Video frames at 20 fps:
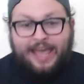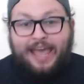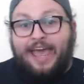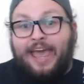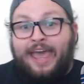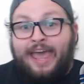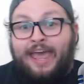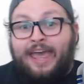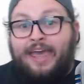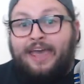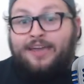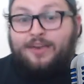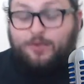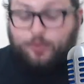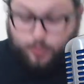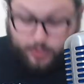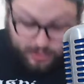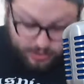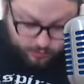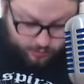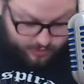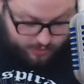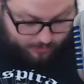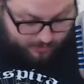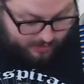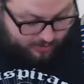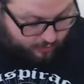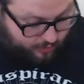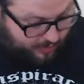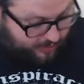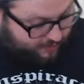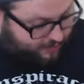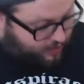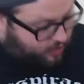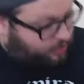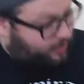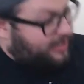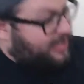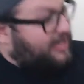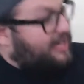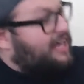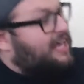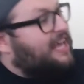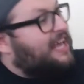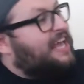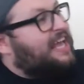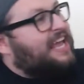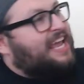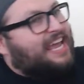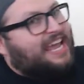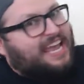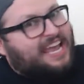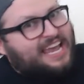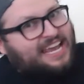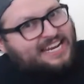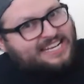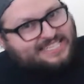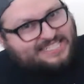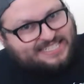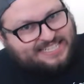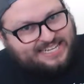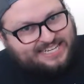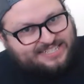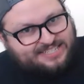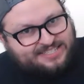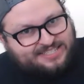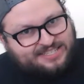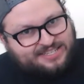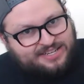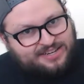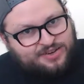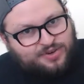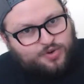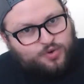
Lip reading: And we will be reviewing Innocence,